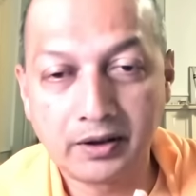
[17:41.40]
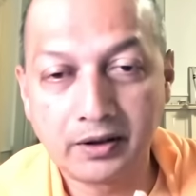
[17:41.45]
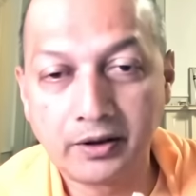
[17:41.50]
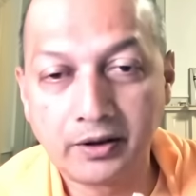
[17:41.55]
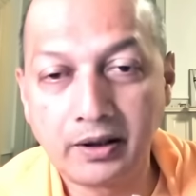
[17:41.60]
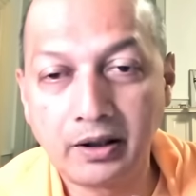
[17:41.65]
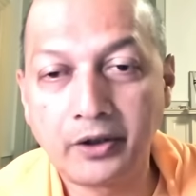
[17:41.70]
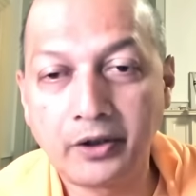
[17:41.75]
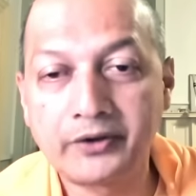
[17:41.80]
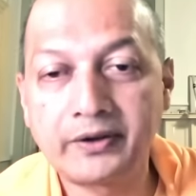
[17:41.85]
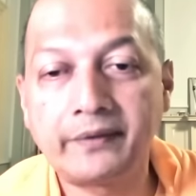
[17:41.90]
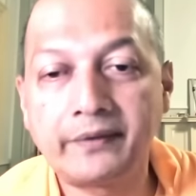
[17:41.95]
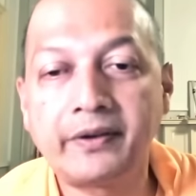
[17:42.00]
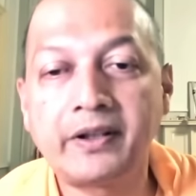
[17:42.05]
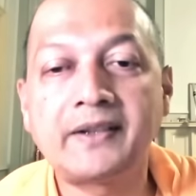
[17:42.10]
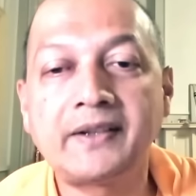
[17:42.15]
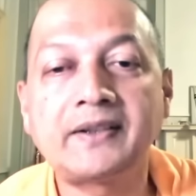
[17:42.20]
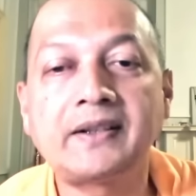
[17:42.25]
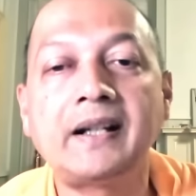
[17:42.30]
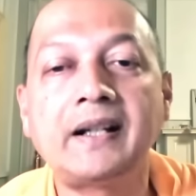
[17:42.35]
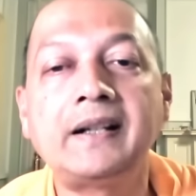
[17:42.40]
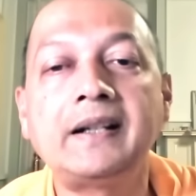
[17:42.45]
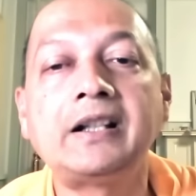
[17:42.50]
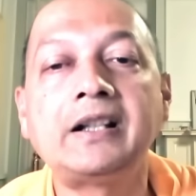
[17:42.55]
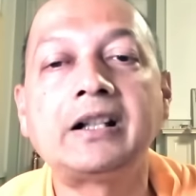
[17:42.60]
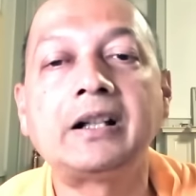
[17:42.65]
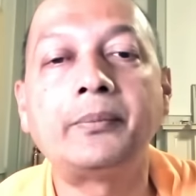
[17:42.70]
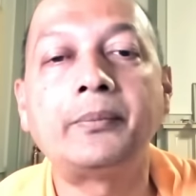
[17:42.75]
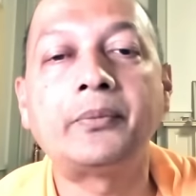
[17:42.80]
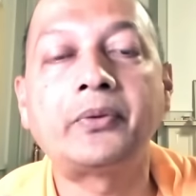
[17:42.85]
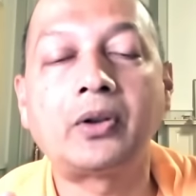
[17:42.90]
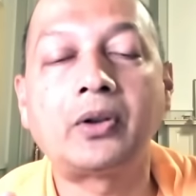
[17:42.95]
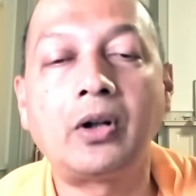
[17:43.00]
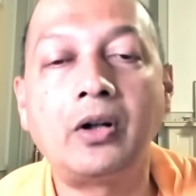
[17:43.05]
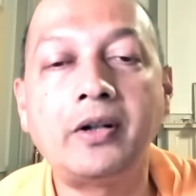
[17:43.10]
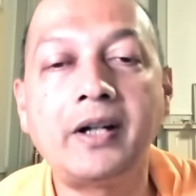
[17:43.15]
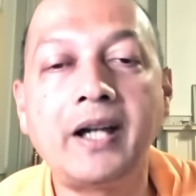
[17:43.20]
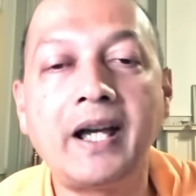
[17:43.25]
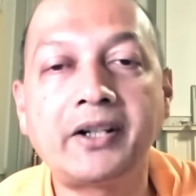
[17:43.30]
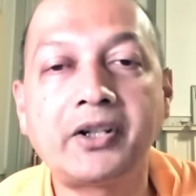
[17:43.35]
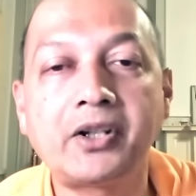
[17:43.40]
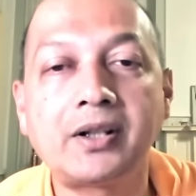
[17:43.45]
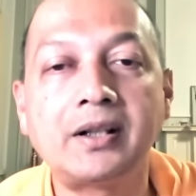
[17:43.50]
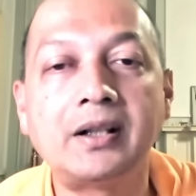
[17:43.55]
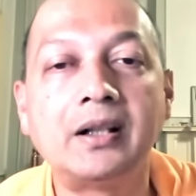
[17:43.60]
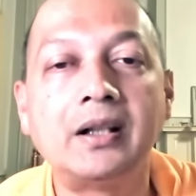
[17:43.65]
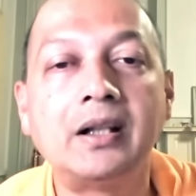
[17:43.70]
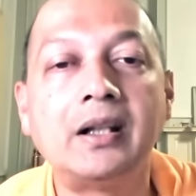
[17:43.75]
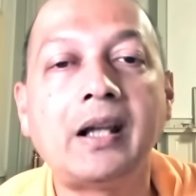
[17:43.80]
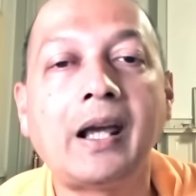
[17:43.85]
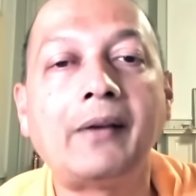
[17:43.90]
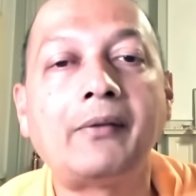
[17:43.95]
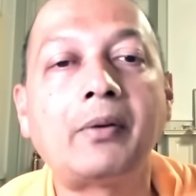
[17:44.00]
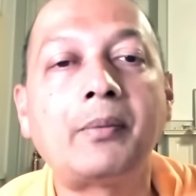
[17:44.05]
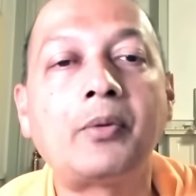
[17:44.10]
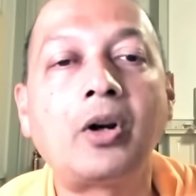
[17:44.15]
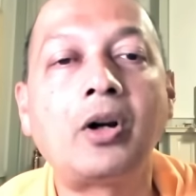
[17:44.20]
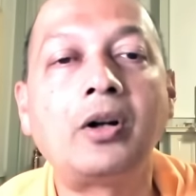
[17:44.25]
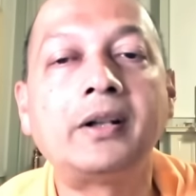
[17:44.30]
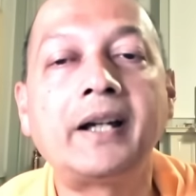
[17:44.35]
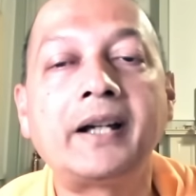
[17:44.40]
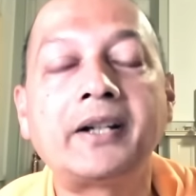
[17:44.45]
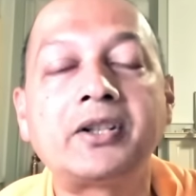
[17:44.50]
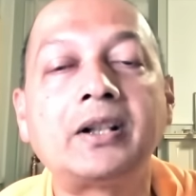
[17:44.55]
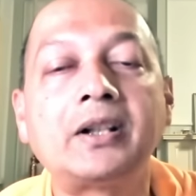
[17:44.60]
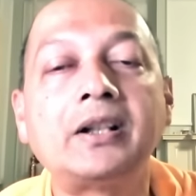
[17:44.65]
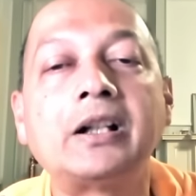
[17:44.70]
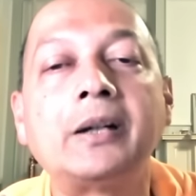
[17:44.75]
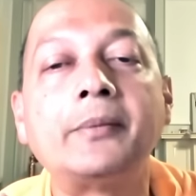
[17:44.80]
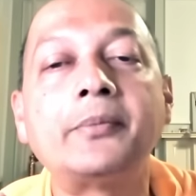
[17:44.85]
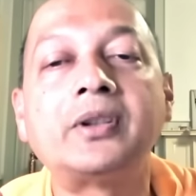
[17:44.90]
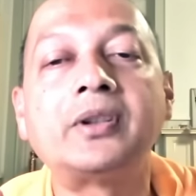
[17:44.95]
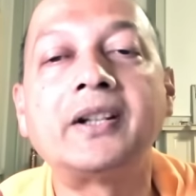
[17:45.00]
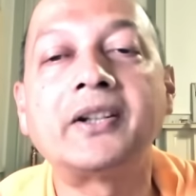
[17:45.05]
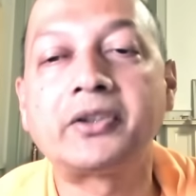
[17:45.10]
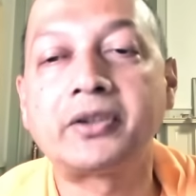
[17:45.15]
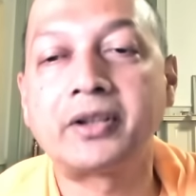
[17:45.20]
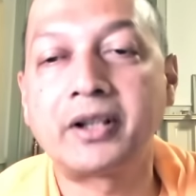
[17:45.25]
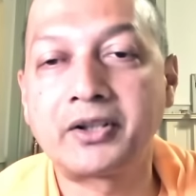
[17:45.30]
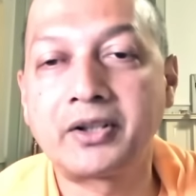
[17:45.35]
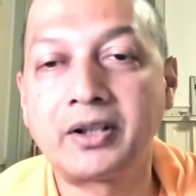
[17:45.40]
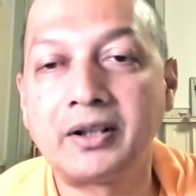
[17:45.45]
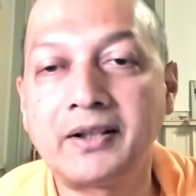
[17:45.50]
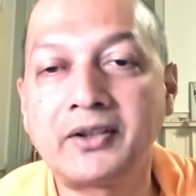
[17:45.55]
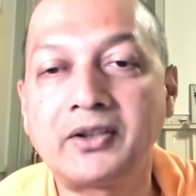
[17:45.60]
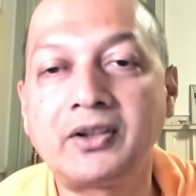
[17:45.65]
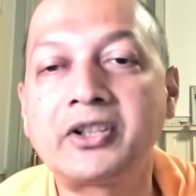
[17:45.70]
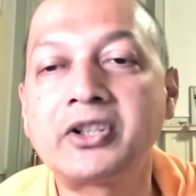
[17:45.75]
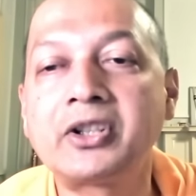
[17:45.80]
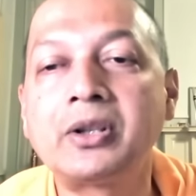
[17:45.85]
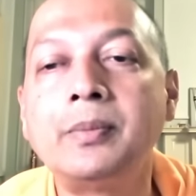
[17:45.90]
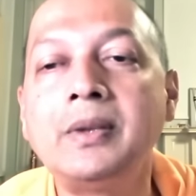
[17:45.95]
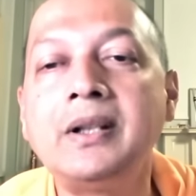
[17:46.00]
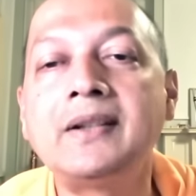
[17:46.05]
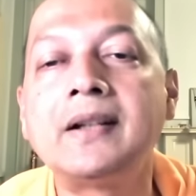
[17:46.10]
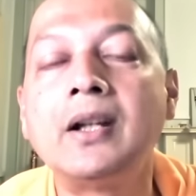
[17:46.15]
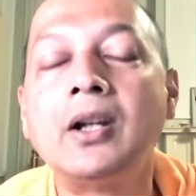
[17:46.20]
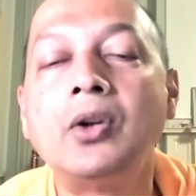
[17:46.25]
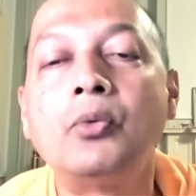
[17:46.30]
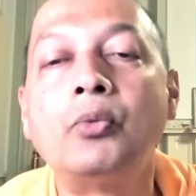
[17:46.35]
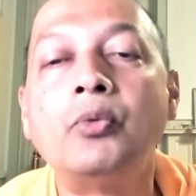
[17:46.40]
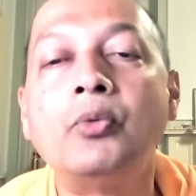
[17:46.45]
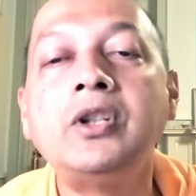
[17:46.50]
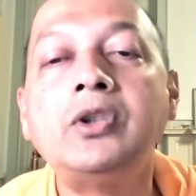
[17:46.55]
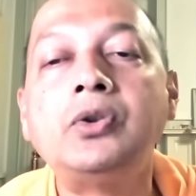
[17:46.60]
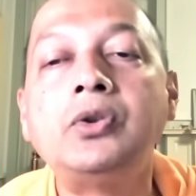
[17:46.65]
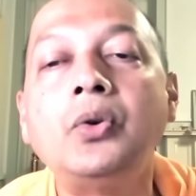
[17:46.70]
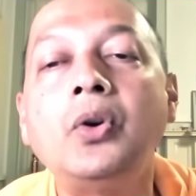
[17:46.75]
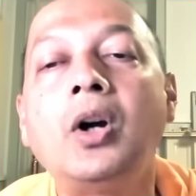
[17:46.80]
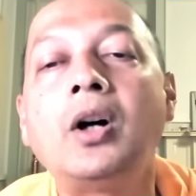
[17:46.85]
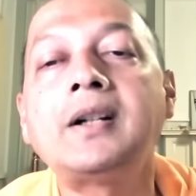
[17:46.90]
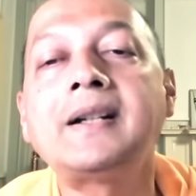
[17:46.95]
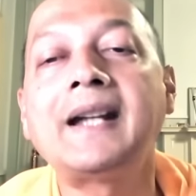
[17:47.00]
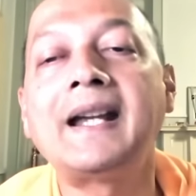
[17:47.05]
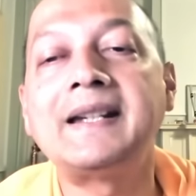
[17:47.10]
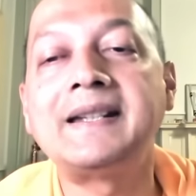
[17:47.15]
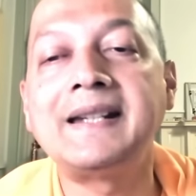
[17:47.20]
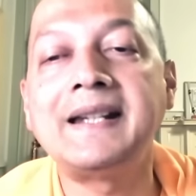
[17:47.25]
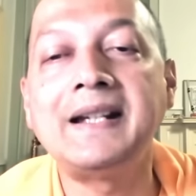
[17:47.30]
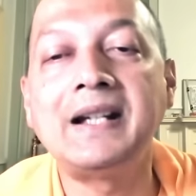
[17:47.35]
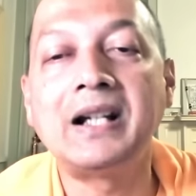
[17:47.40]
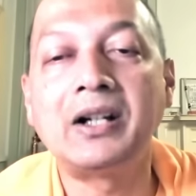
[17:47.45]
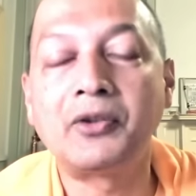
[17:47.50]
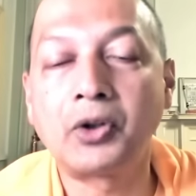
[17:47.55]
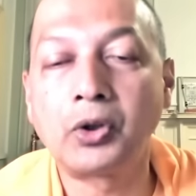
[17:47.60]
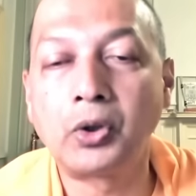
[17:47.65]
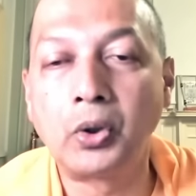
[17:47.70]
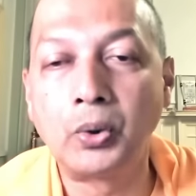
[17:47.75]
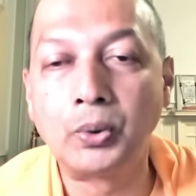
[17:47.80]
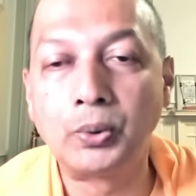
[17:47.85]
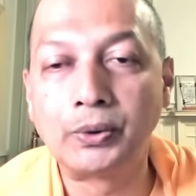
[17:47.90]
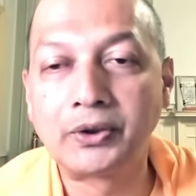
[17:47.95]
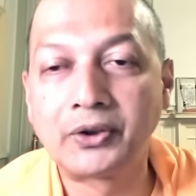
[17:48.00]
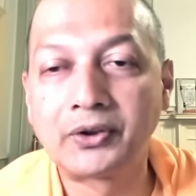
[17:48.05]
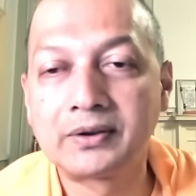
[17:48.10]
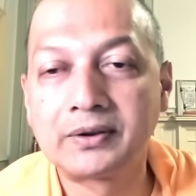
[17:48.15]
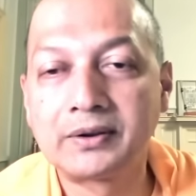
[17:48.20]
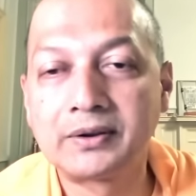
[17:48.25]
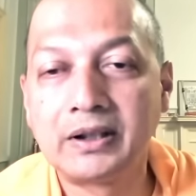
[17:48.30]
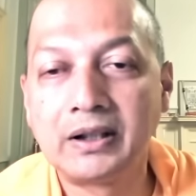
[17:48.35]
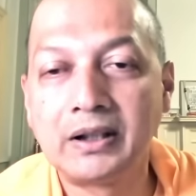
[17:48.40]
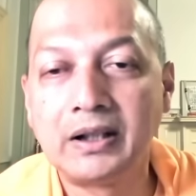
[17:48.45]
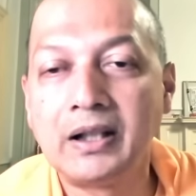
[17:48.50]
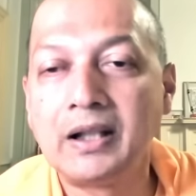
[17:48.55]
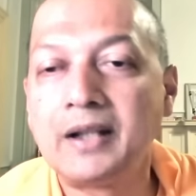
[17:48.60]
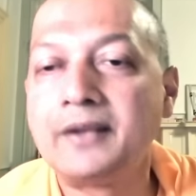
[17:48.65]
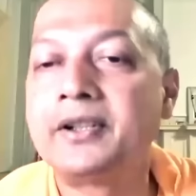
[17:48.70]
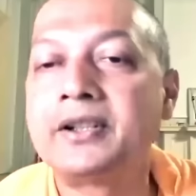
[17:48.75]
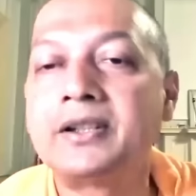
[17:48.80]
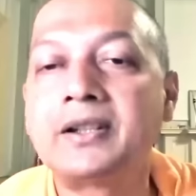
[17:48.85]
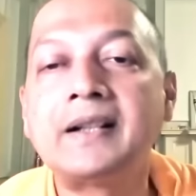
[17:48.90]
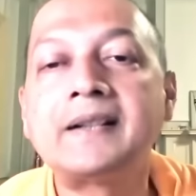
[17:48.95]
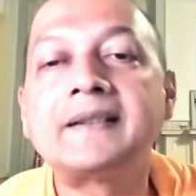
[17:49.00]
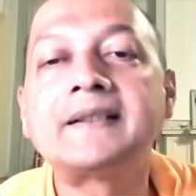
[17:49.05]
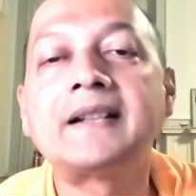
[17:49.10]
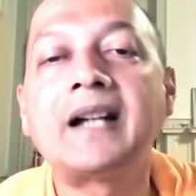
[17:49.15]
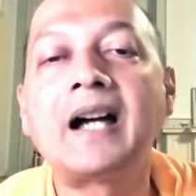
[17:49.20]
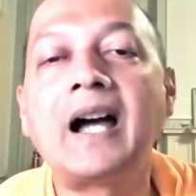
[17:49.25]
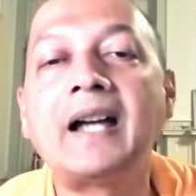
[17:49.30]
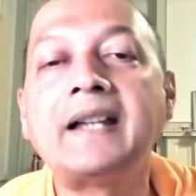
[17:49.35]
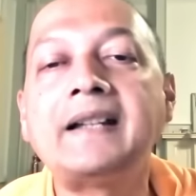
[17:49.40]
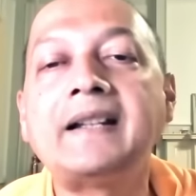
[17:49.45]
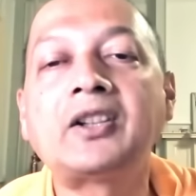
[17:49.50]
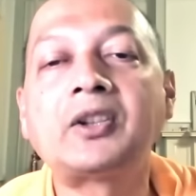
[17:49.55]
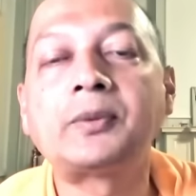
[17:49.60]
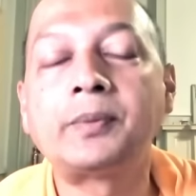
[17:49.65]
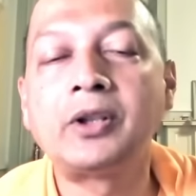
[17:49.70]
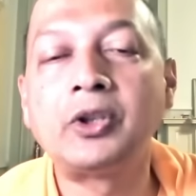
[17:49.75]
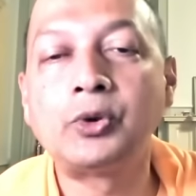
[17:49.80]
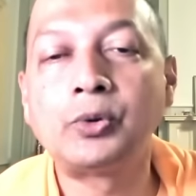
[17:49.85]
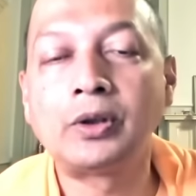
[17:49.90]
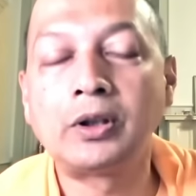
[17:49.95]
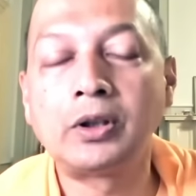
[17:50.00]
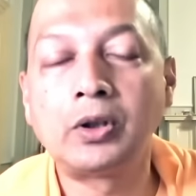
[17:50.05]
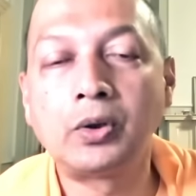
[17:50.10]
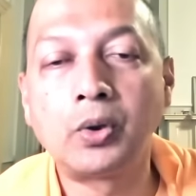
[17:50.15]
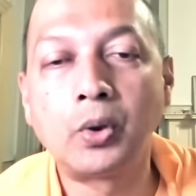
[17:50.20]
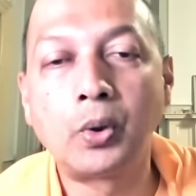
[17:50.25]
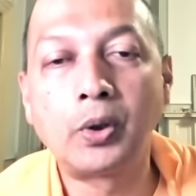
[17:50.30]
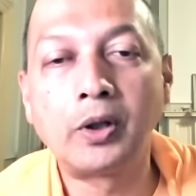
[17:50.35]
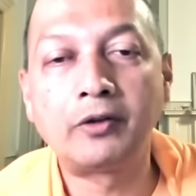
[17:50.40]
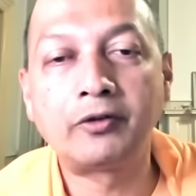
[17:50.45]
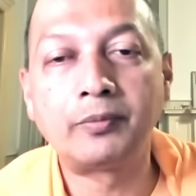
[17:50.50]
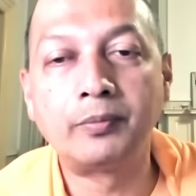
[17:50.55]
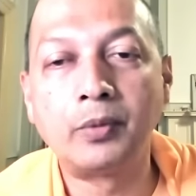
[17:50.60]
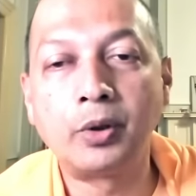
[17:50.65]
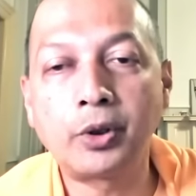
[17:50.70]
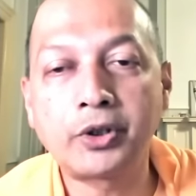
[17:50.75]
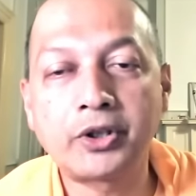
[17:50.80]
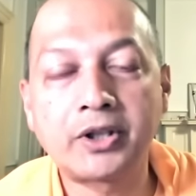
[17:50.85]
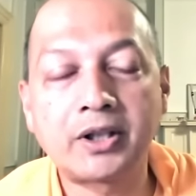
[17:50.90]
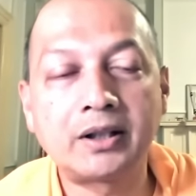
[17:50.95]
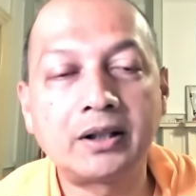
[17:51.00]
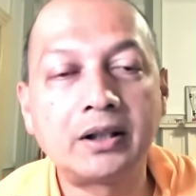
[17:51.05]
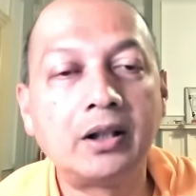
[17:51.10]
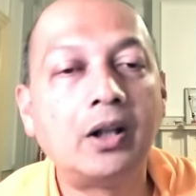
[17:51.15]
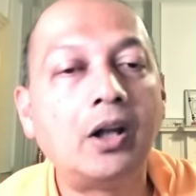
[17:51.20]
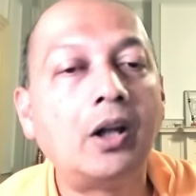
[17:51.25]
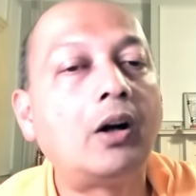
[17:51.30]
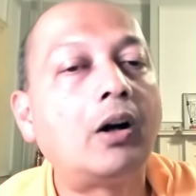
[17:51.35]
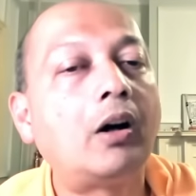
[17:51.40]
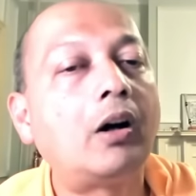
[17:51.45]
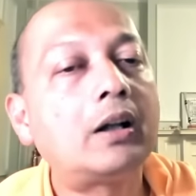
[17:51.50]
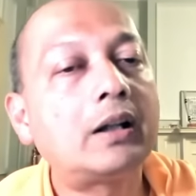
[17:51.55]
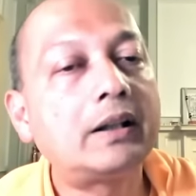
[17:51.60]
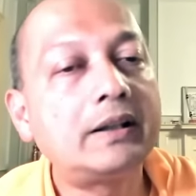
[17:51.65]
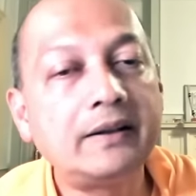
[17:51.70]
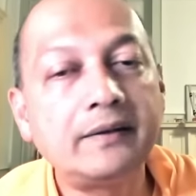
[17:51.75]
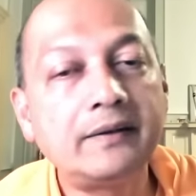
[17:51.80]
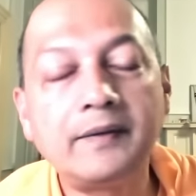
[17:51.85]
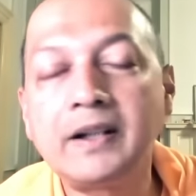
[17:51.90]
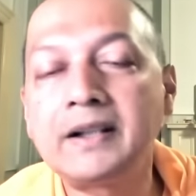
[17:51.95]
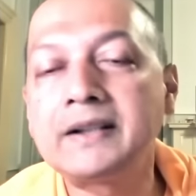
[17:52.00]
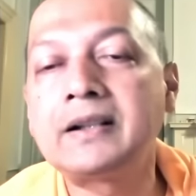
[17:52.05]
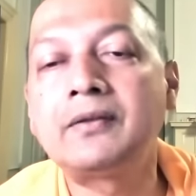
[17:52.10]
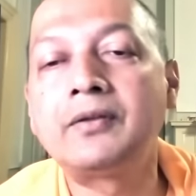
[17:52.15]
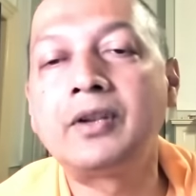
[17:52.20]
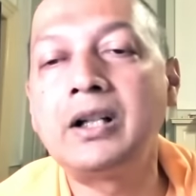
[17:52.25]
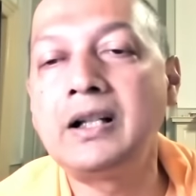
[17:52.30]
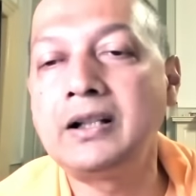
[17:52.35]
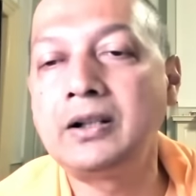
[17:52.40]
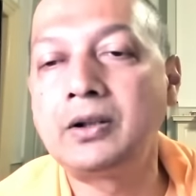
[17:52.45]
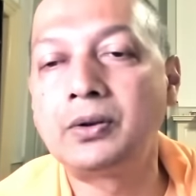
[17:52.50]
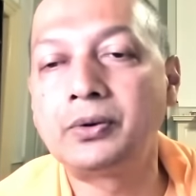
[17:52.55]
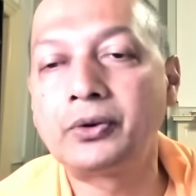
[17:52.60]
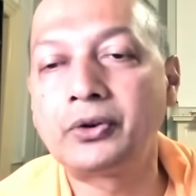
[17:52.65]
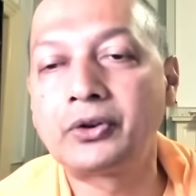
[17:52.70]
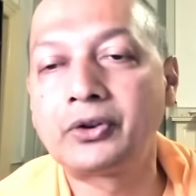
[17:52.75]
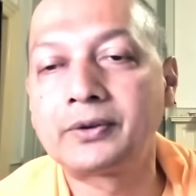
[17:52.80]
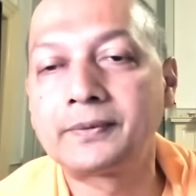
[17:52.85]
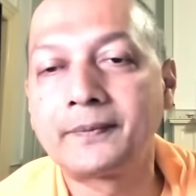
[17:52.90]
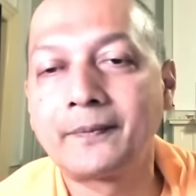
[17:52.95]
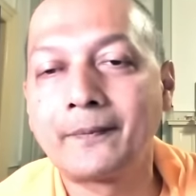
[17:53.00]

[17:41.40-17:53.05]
Loss of understanding comes wrong action. And from wrong action comes destruction. Destruction means we do not attain our goals. Whether it's the highest spiritual goal of moksha or even other worldly goals.